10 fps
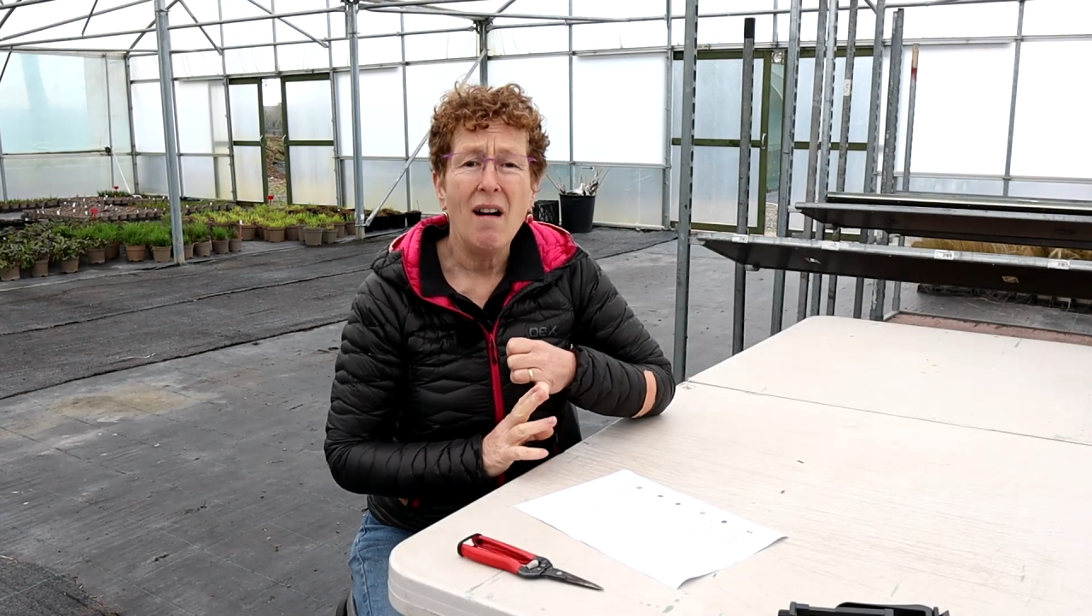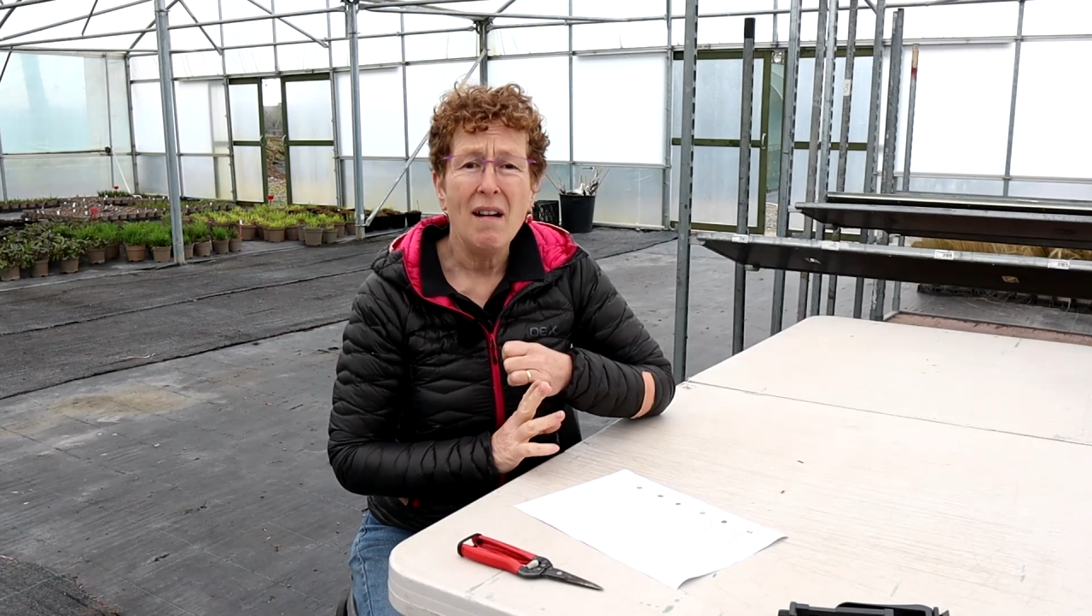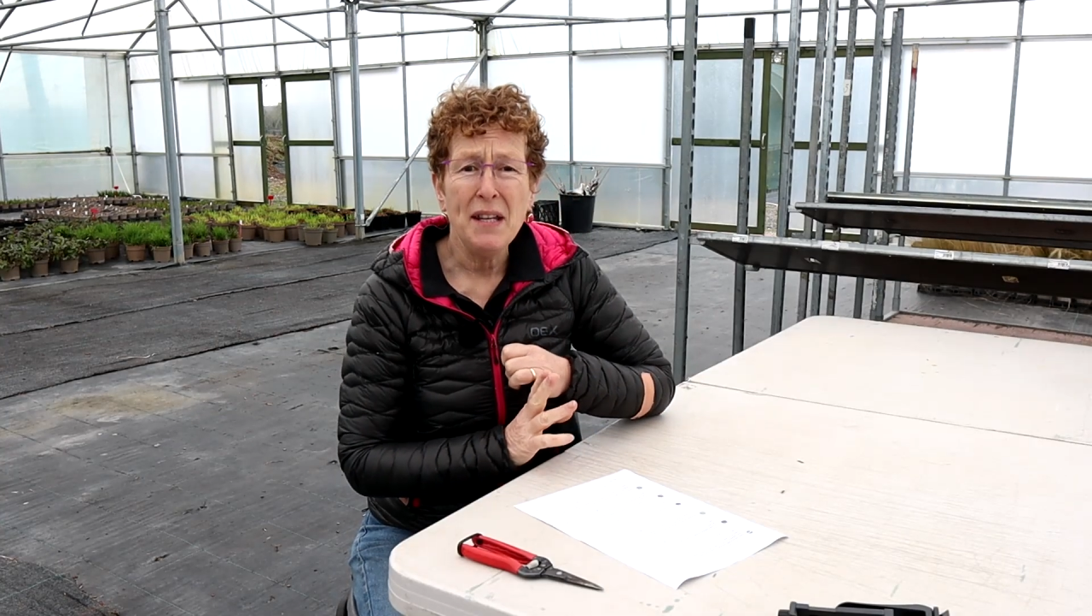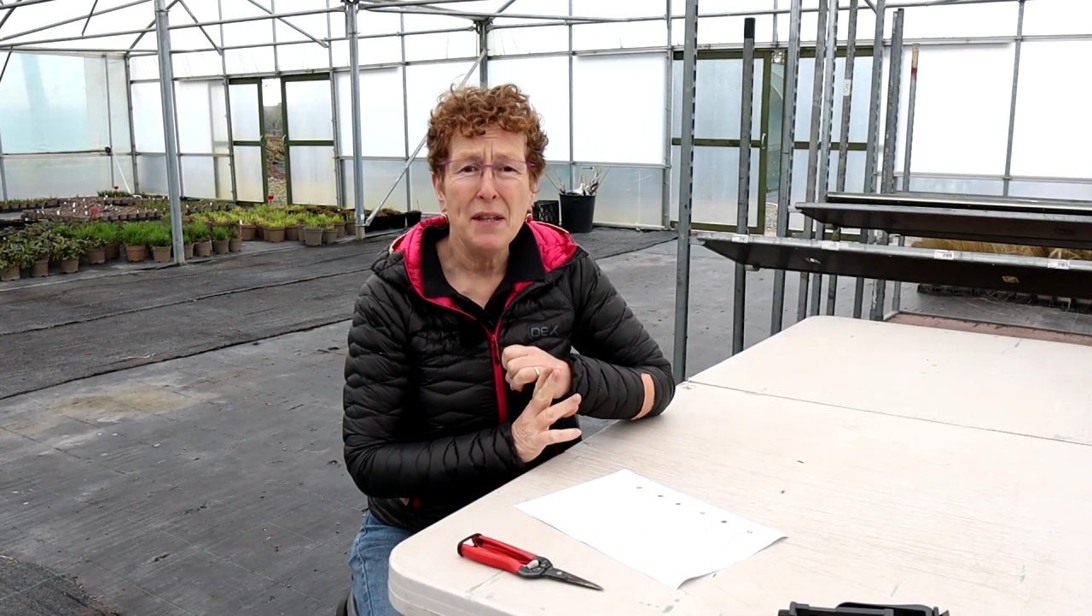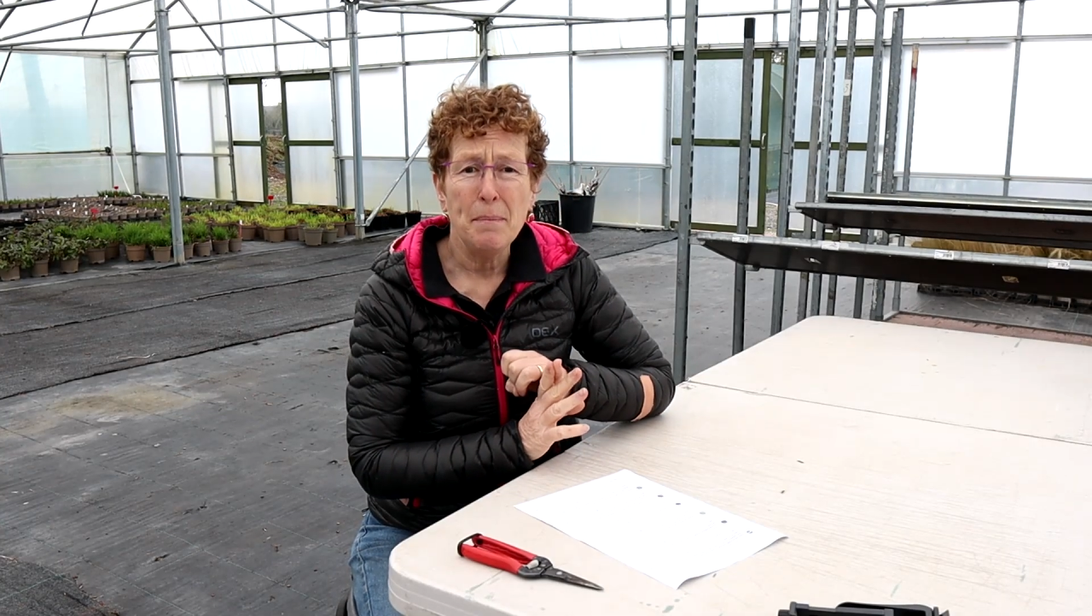
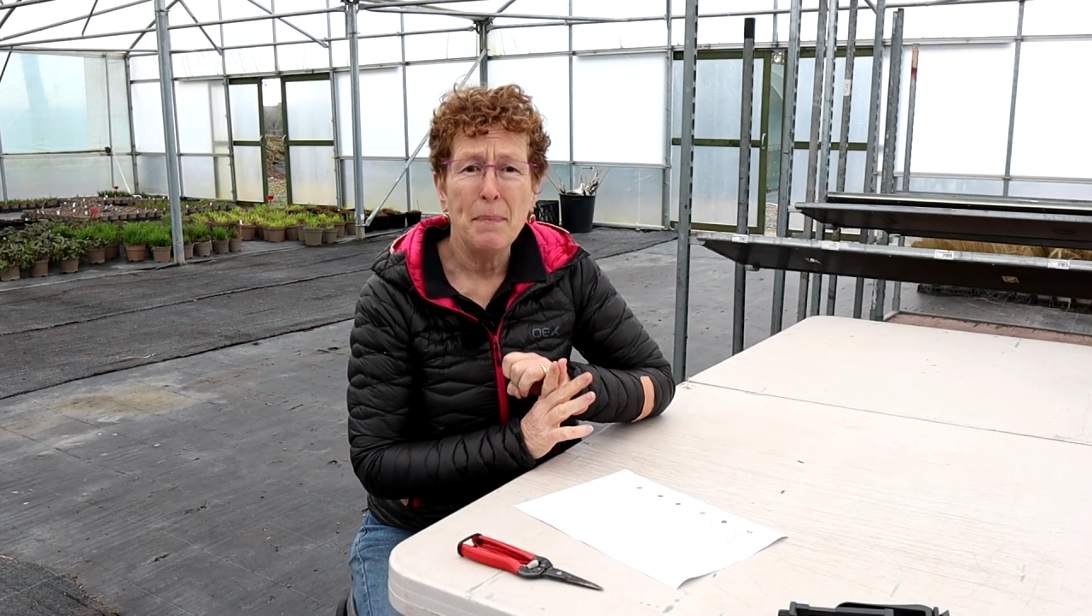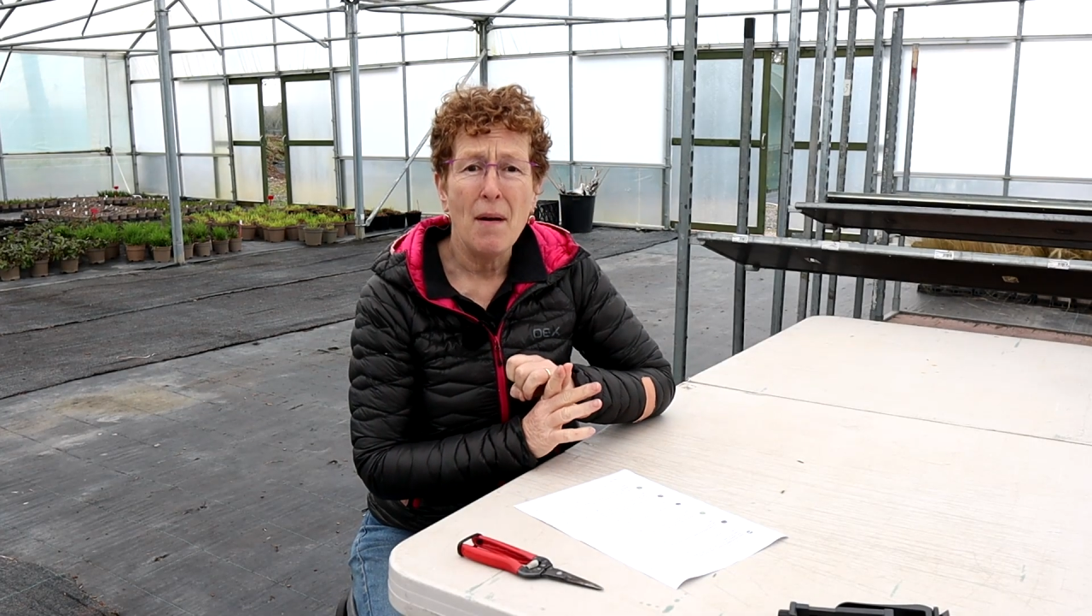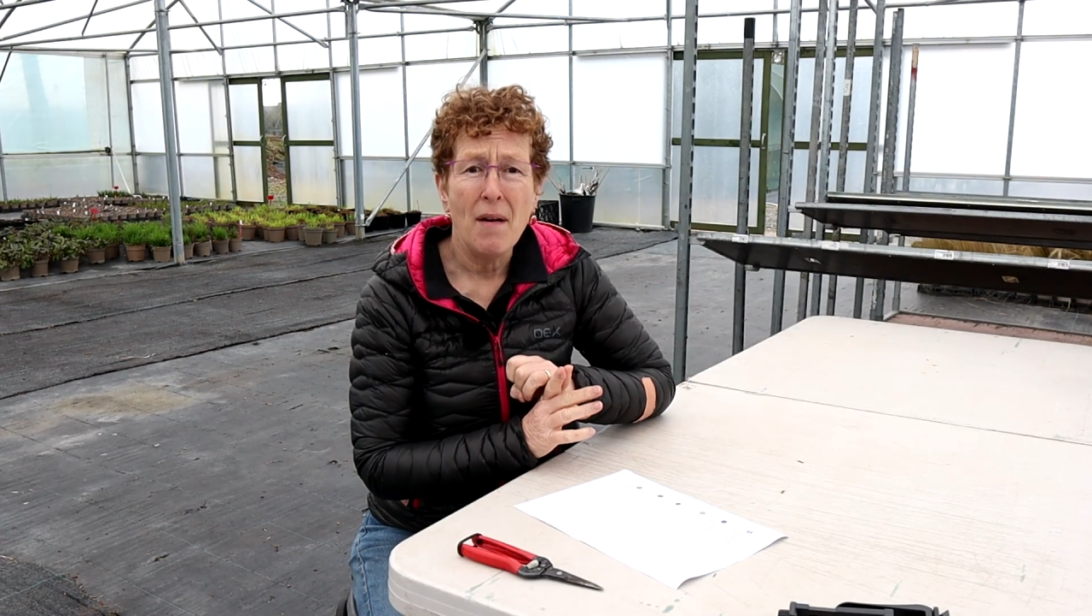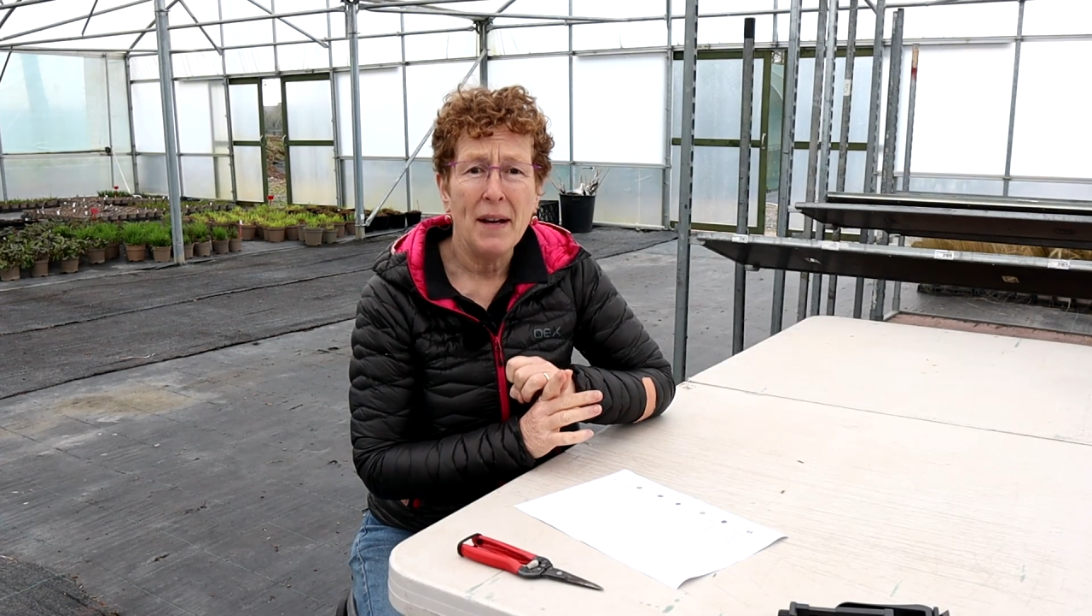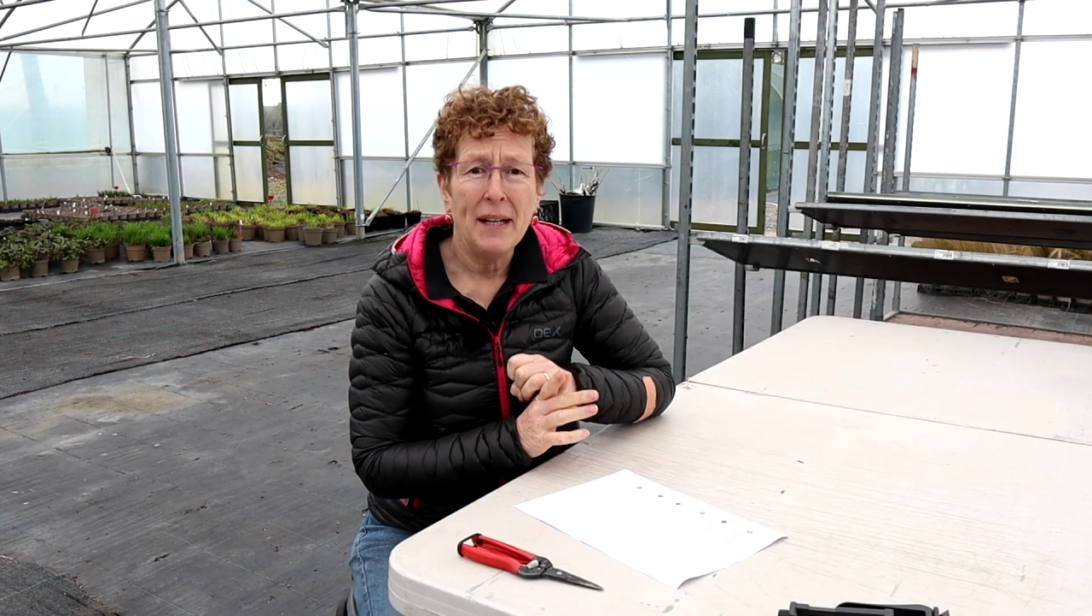either
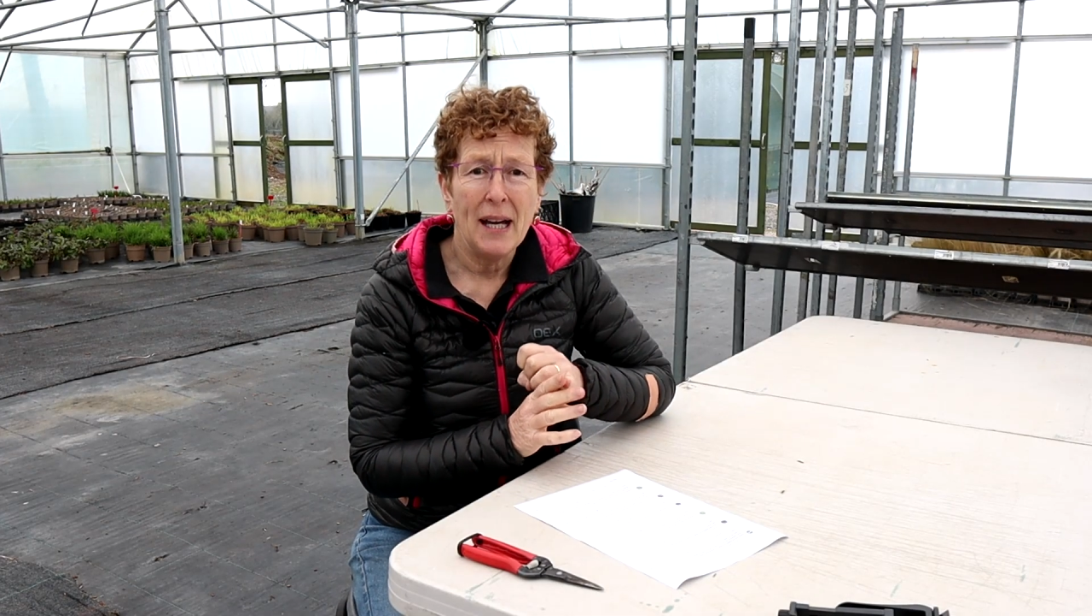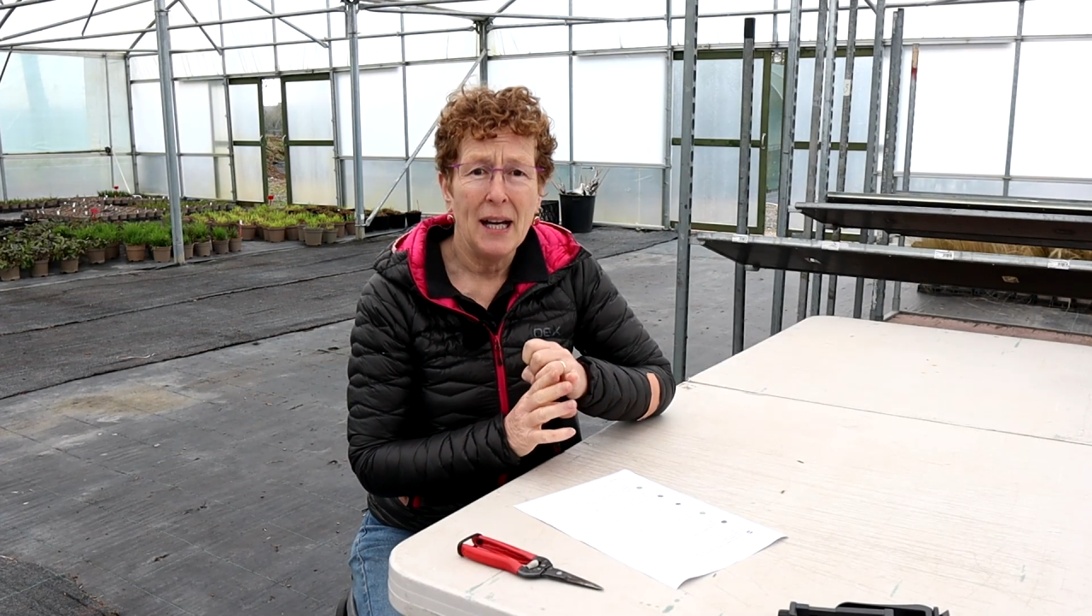by